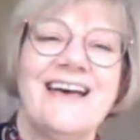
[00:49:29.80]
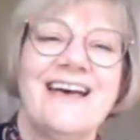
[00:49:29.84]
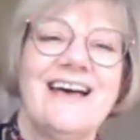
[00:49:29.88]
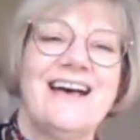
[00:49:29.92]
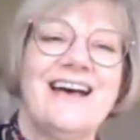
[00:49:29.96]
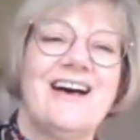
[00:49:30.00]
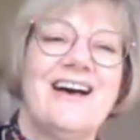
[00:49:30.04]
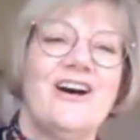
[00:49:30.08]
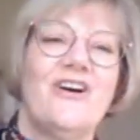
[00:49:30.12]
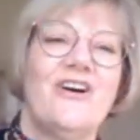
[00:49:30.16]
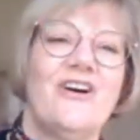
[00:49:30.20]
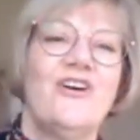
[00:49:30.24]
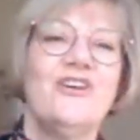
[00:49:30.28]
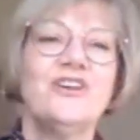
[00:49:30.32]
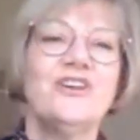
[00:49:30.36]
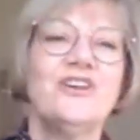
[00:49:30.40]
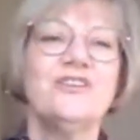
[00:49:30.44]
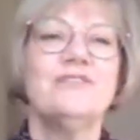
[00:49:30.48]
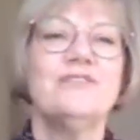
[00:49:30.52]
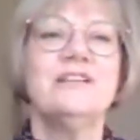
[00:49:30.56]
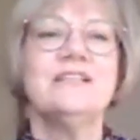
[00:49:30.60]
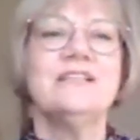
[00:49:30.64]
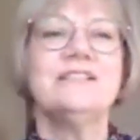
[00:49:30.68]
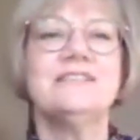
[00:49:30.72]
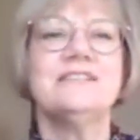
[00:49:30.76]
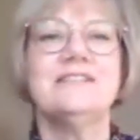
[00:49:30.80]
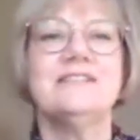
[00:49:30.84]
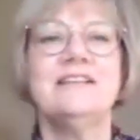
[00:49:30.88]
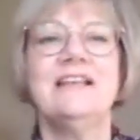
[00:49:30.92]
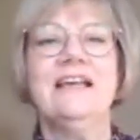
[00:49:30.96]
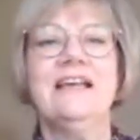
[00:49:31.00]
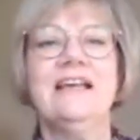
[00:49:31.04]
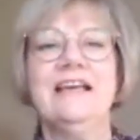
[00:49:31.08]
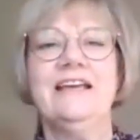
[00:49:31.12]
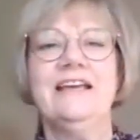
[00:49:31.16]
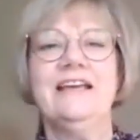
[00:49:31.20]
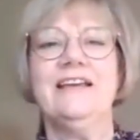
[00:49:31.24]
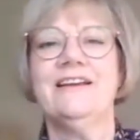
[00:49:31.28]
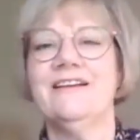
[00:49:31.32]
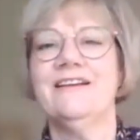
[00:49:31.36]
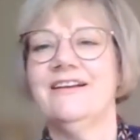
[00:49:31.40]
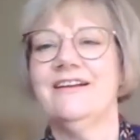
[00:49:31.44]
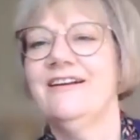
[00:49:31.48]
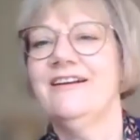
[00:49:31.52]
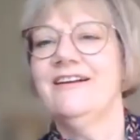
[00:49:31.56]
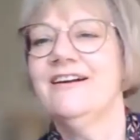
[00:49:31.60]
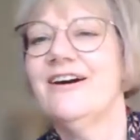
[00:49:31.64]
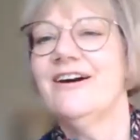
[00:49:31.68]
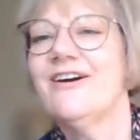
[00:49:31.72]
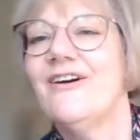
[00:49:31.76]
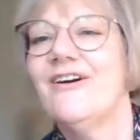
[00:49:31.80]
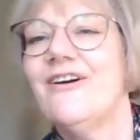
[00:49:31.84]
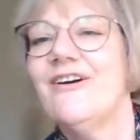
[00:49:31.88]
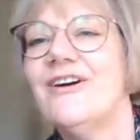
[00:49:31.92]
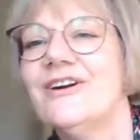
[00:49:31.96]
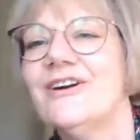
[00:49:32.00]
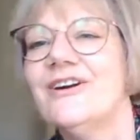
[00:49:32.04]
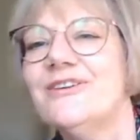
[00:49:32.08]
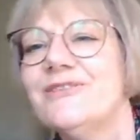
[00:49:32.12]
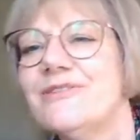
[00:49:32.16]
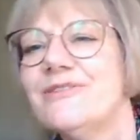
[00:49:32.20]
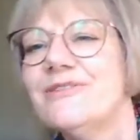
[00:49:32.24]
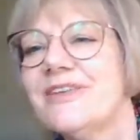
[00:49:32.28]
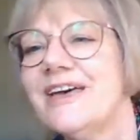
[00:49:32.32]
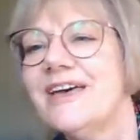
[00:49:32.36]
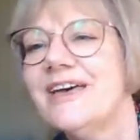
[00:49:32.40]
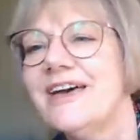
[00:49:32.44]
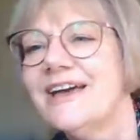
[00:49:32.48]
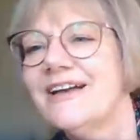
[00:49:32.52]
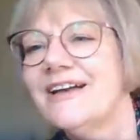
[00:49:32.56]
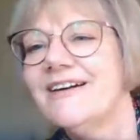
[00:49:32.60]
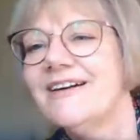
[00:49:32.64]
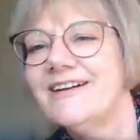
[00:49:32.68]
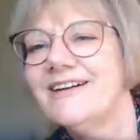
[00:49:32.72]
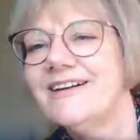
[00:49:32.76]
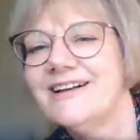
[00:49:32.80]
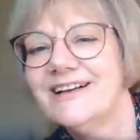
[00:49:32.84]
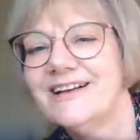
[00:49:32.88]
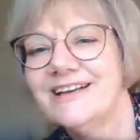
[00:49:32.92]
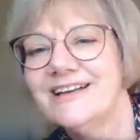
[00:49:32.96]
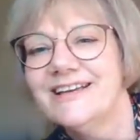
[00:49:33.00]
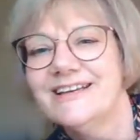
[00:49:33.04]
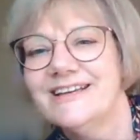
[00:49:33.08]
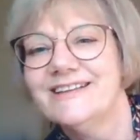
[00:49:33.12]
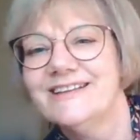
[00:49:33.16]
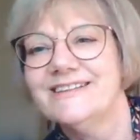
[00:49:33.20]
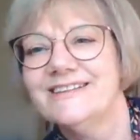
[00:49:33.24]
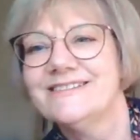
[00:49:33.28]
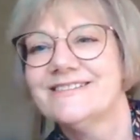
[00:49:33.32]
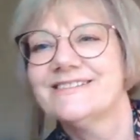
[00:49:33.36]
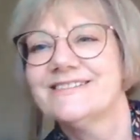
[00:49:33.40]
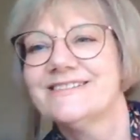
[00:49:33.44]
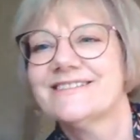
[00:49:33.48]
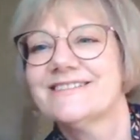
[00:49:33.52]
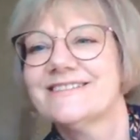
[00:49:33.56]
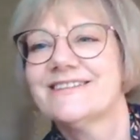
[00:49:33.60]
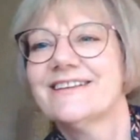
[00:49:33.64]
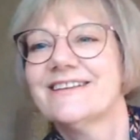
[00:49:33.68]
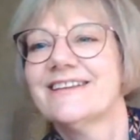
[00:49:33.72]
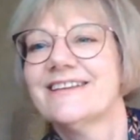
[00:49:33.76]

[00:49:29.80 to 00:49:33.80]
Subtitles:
Are you listening? Are you there, guys?